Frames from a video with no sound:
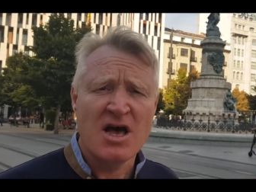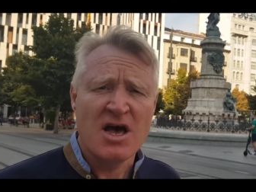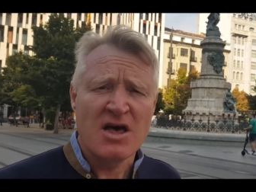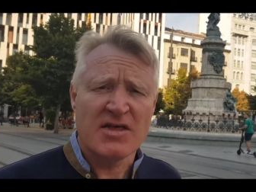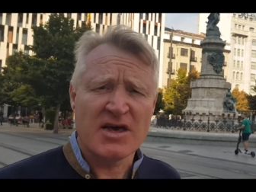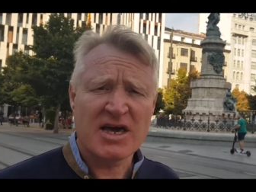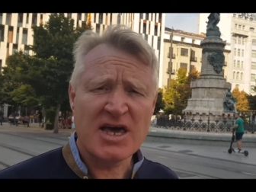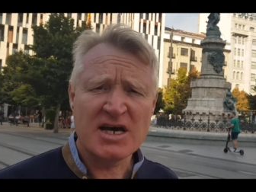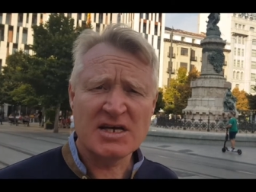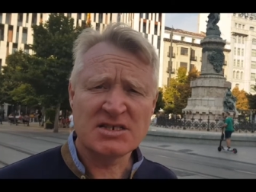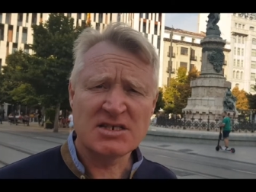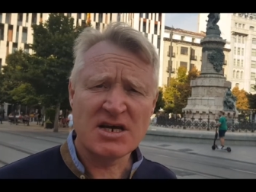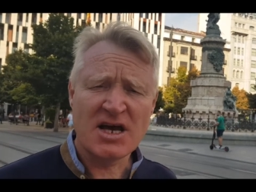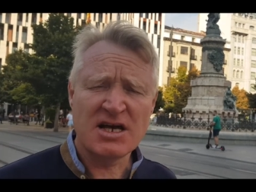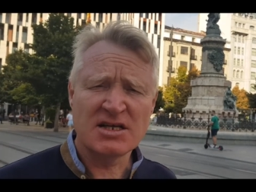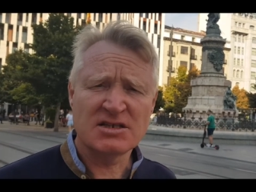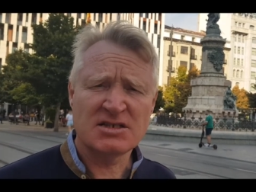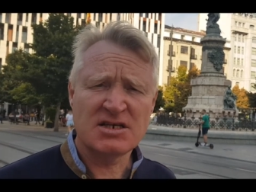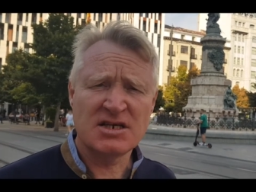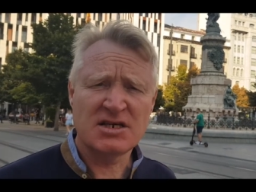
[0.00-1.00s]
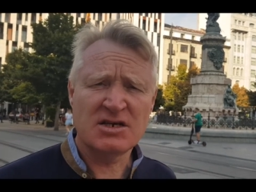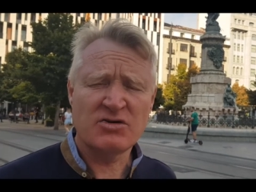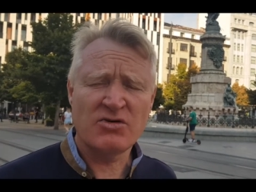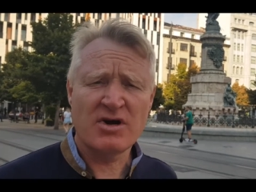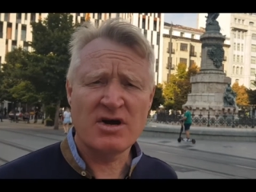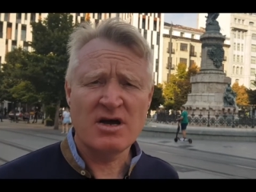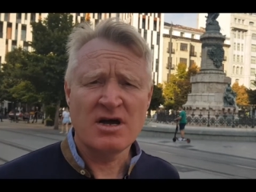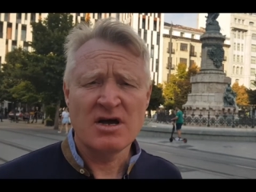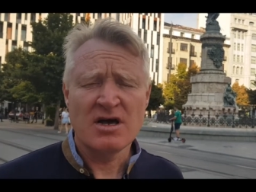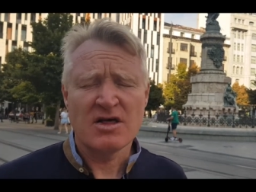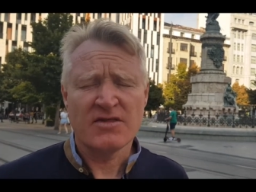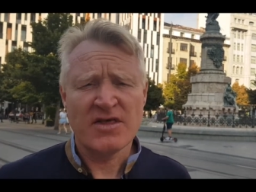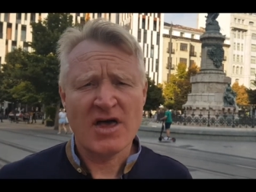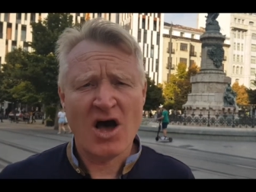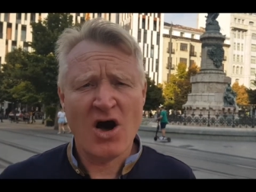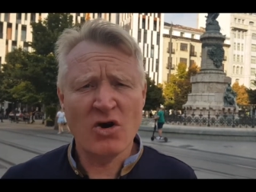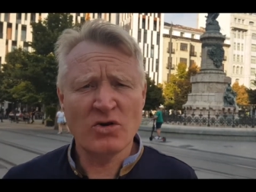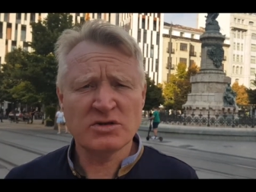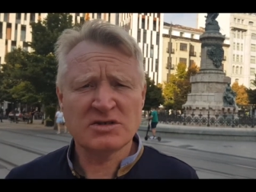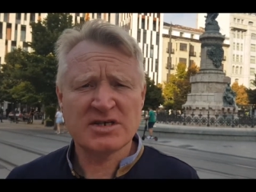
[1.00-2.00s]
The Casco Antiguo, the
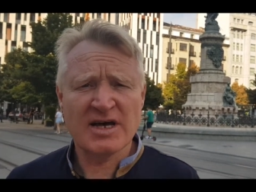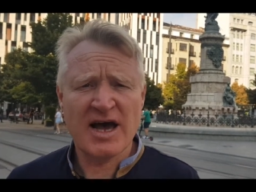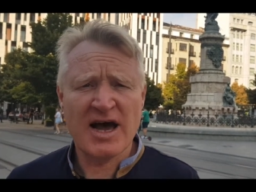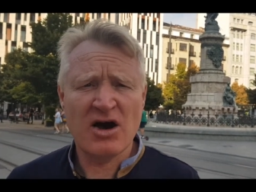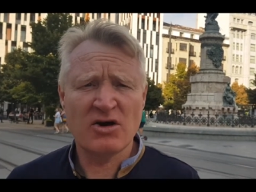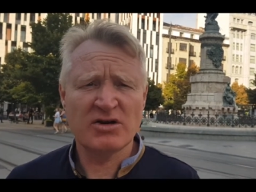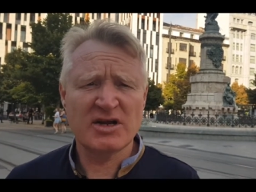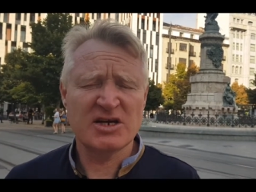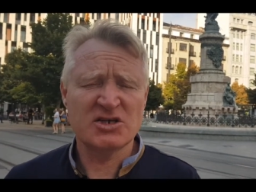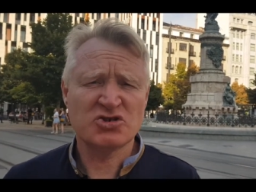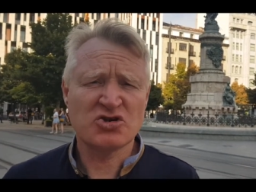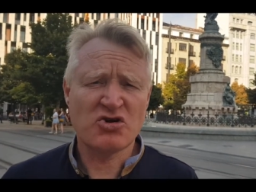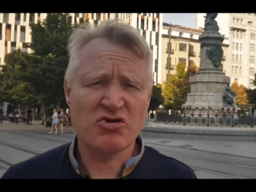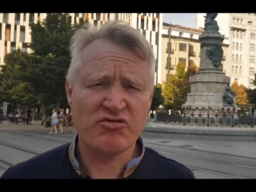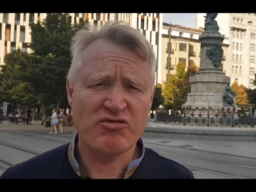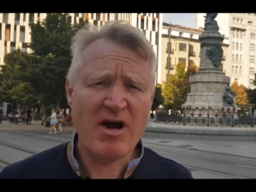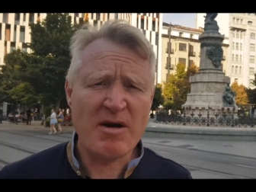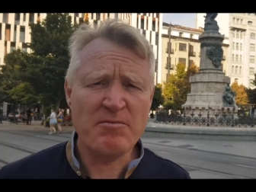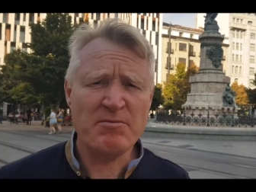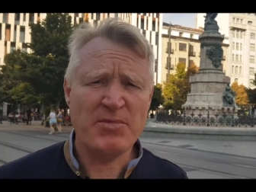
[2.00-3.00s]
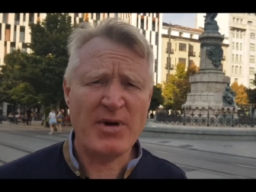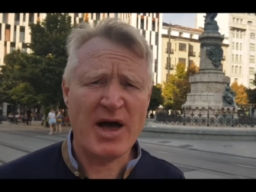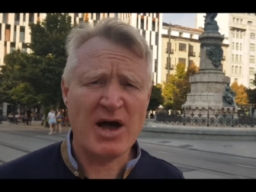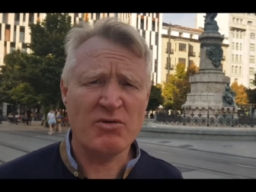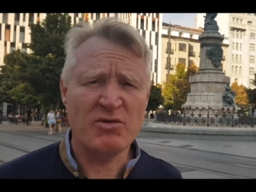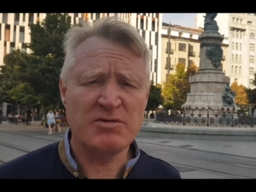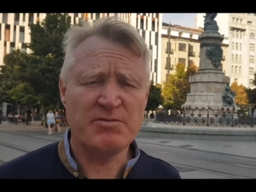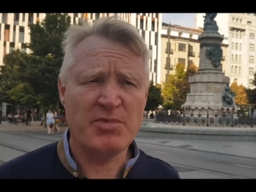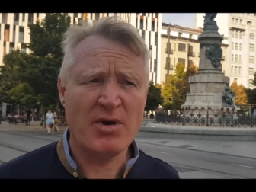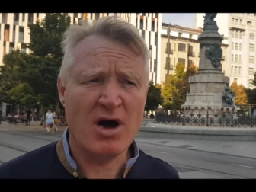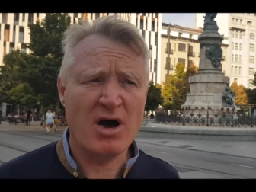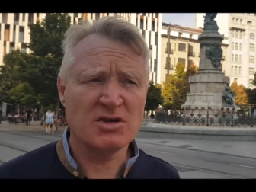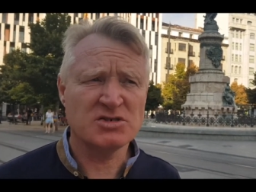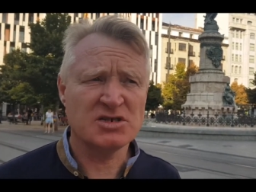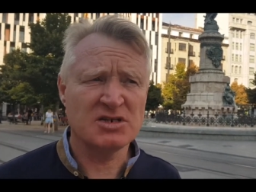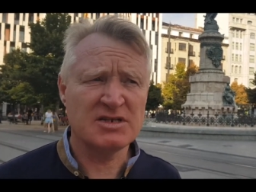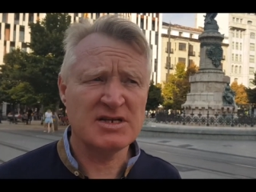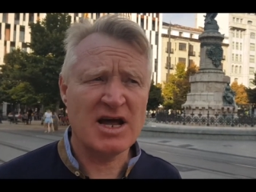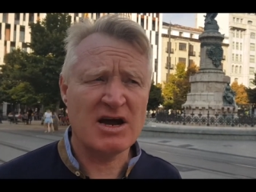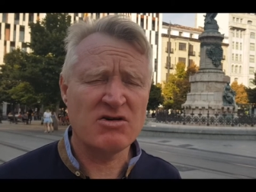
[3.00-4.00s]
old town, is cram-packed with bars
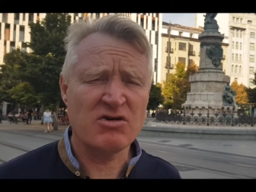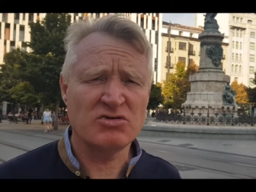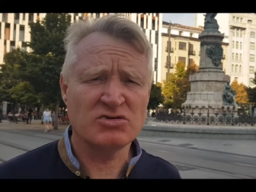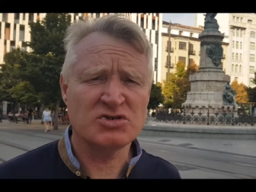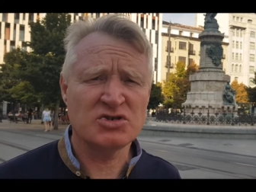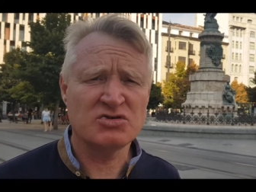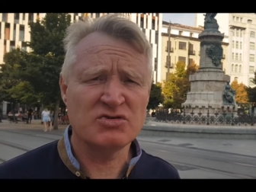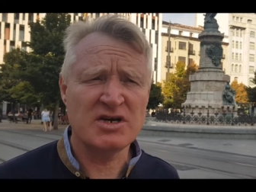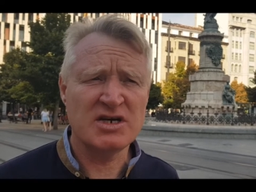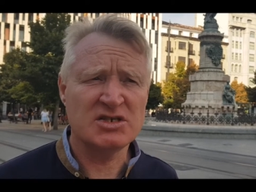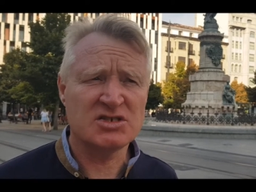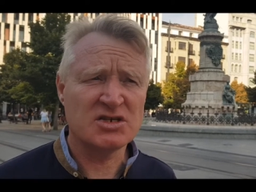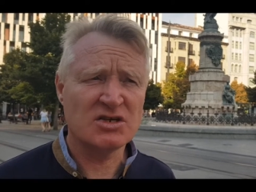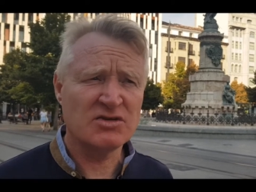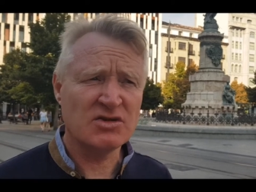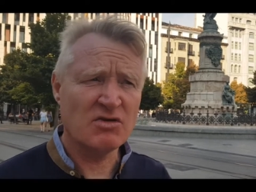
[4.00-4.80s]
and narrow streets.